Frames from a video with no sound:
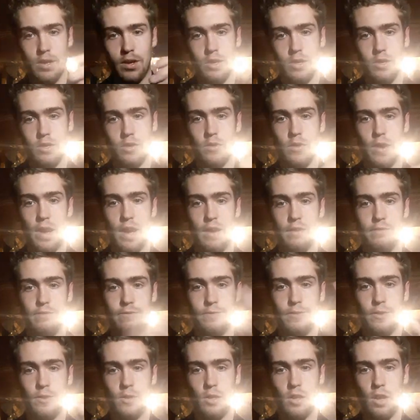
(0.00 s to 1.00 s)
You have
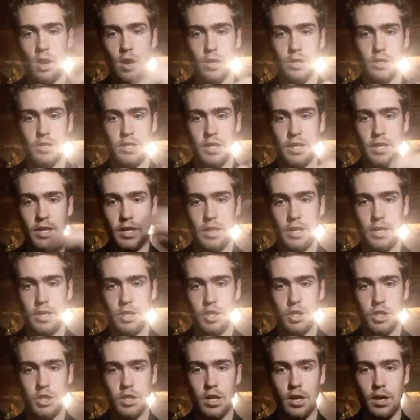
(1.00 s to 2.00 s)
full
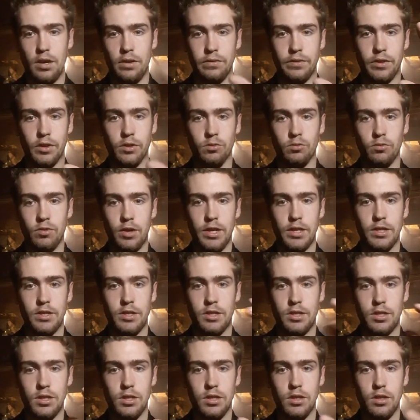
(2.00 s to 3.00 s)
articulation of your
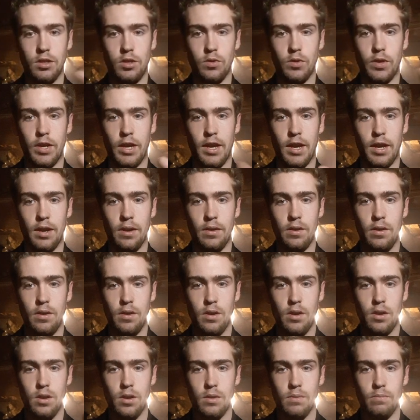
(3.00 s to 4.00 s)
wrist. You can
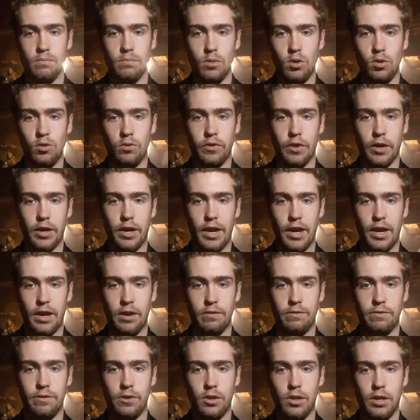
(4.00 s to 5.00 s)
move your hand
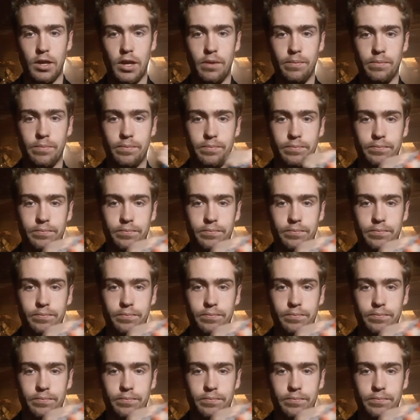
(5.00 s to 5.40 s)
fully.